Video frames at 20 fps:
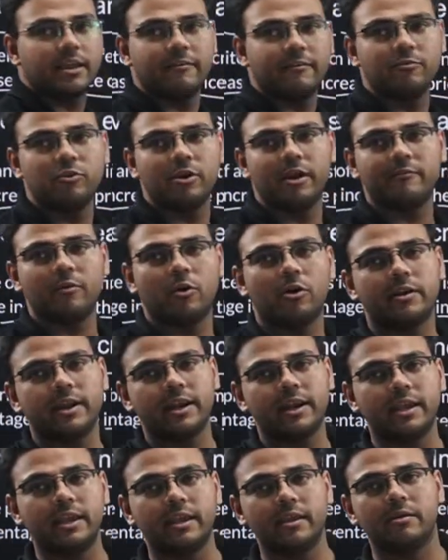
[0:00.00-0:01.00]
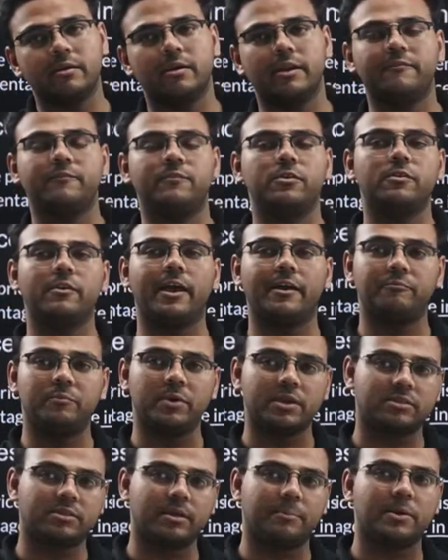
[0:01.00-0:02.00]
If you have
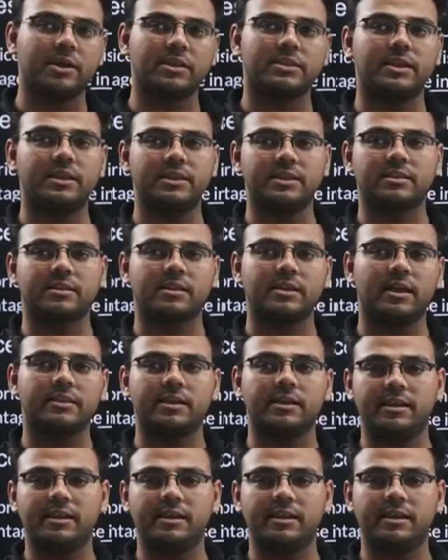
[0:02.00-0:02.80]
missed the percentages class,